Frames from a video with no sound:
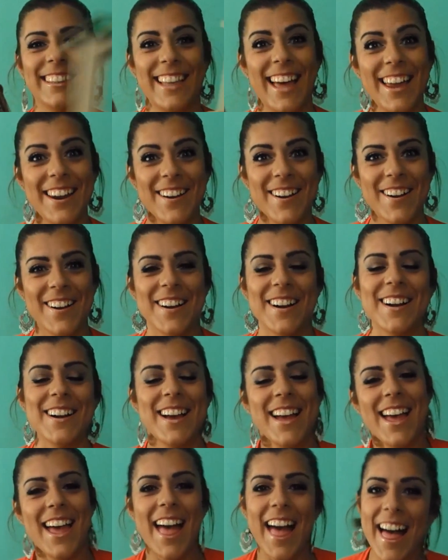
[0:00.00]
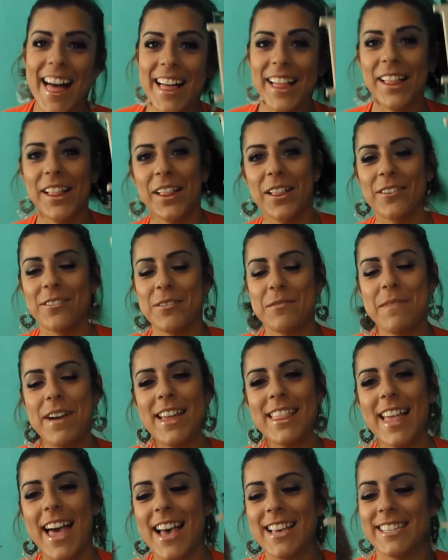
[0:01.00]
letter, L for my
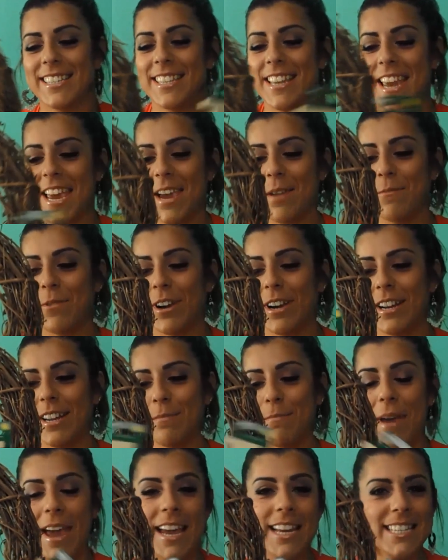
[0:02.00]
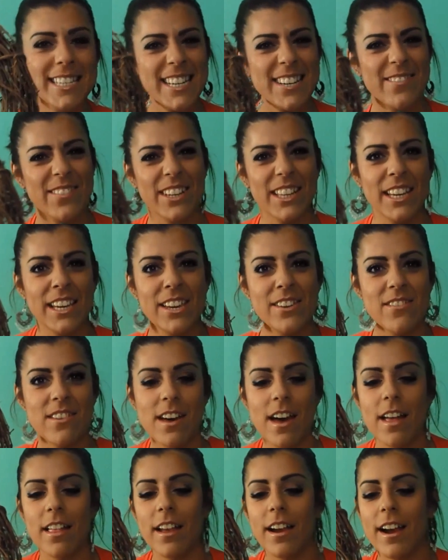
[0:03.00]
last name. We're gonna paint it really cute
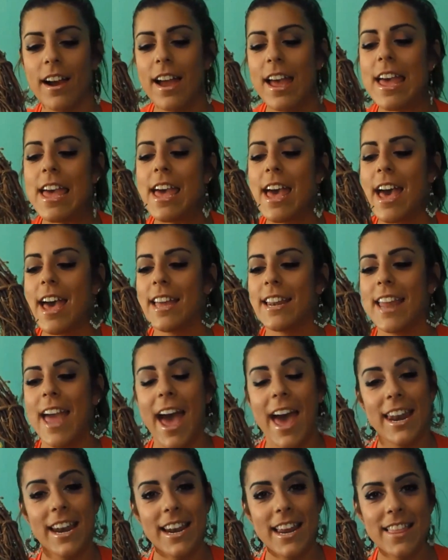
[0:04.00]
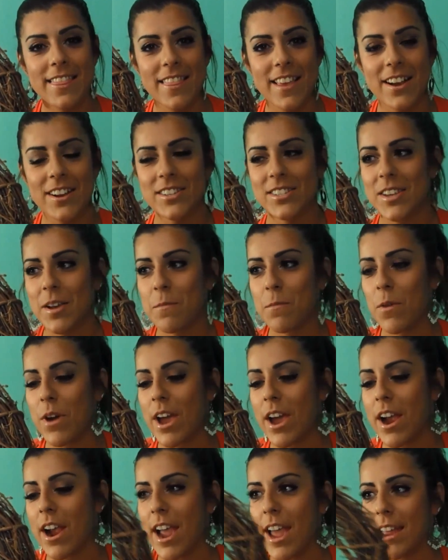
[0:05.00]
color and add it in there
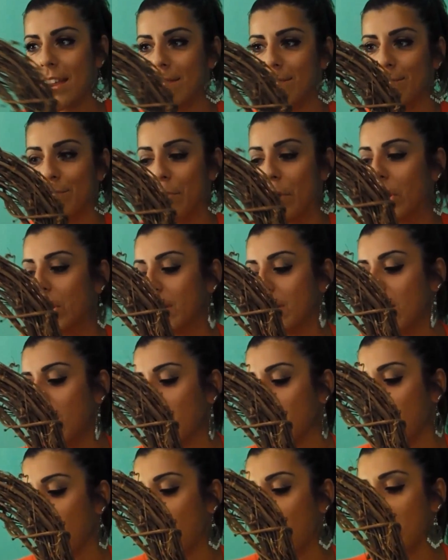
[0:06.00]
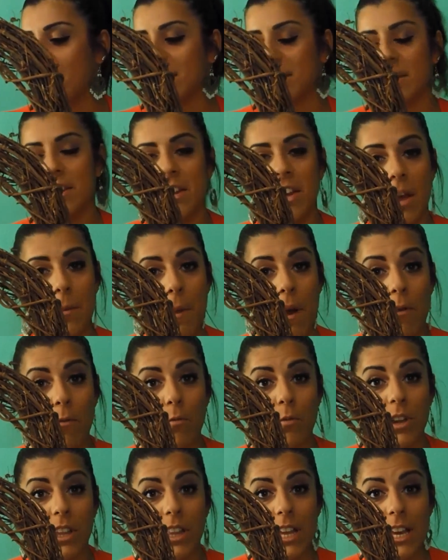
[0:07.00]
somewhere and put it on there. It's gonna come out
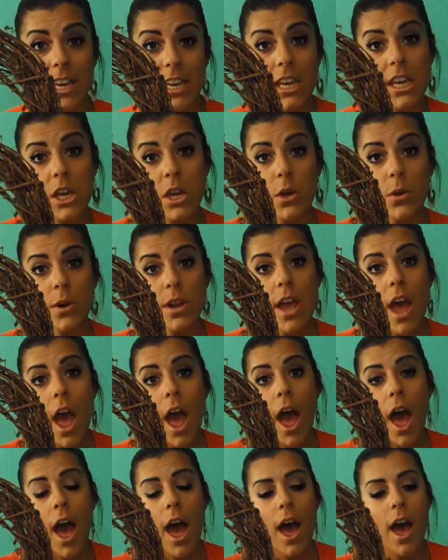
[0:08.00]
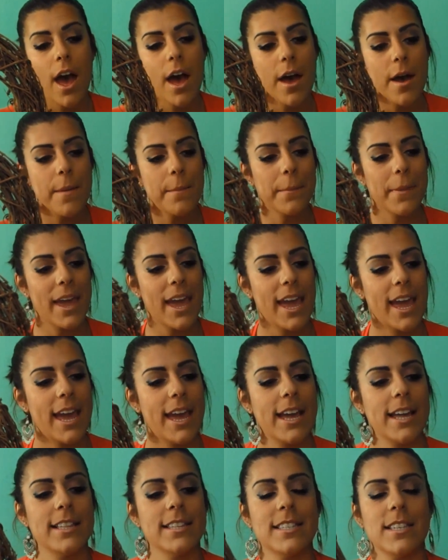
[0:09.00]
really cute. Um,
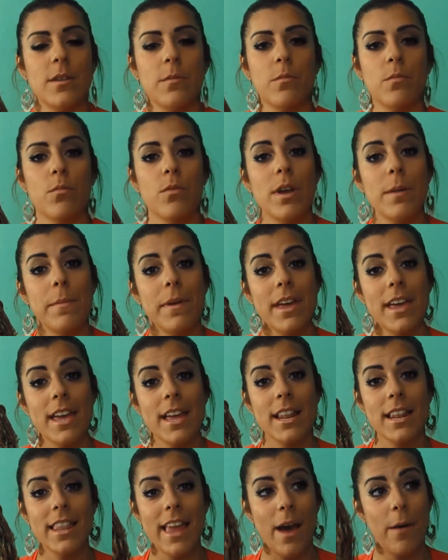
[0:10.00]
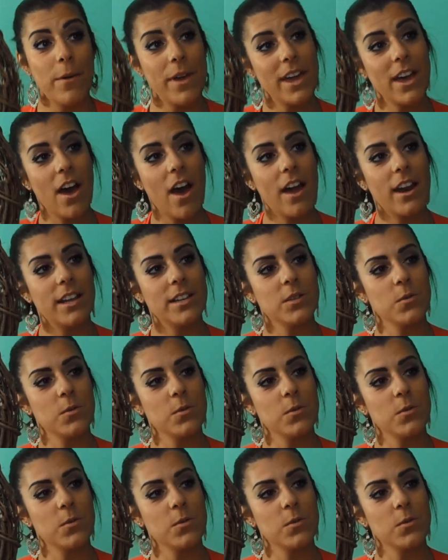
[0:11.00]
and some ribbon that we got as